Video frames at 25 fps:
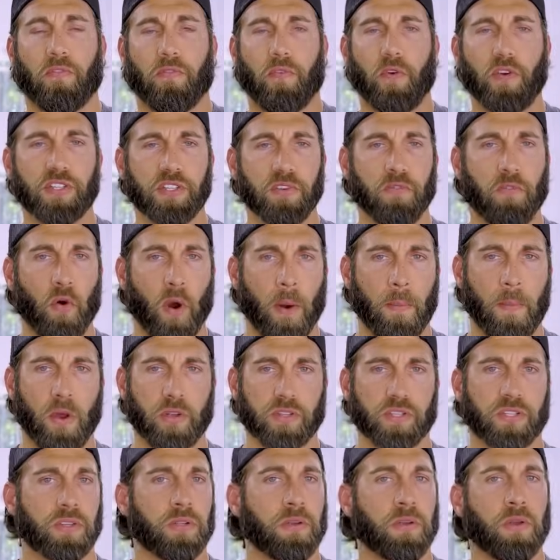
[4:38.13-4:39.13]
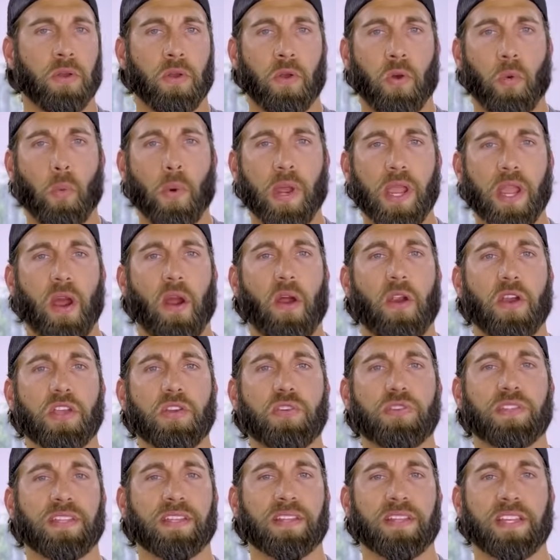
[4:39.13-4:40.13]
First and foremost, we are
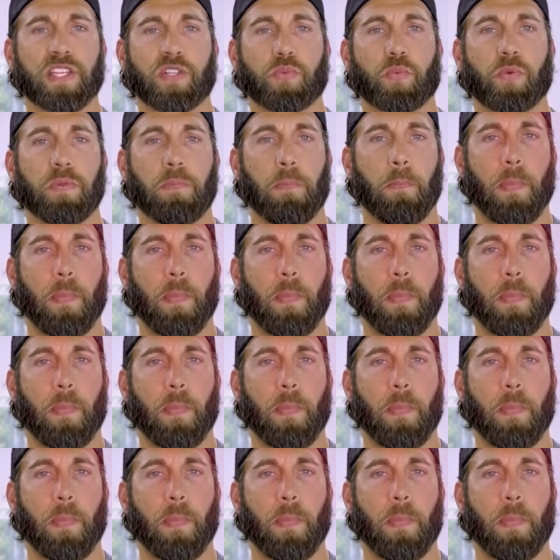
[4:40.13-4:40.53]
using this with